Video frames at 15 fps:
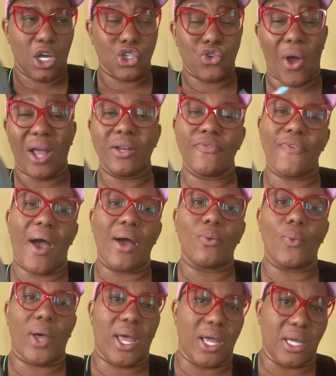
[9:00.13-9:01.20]
trying to find
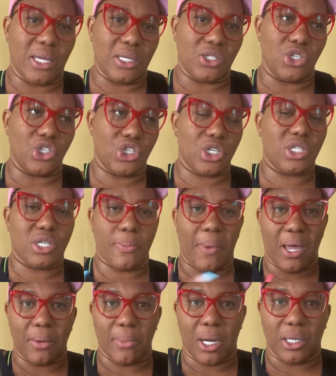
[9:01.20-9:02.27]
ways just to
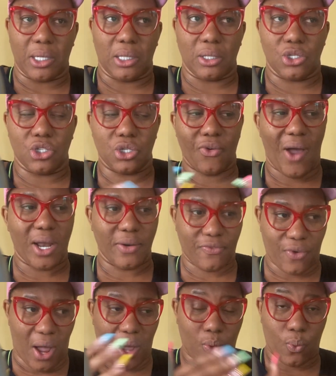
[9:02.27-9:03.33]
make money, trying to
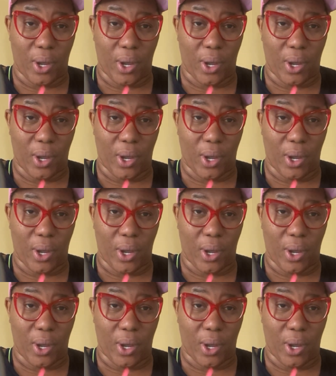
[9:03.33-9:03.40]
find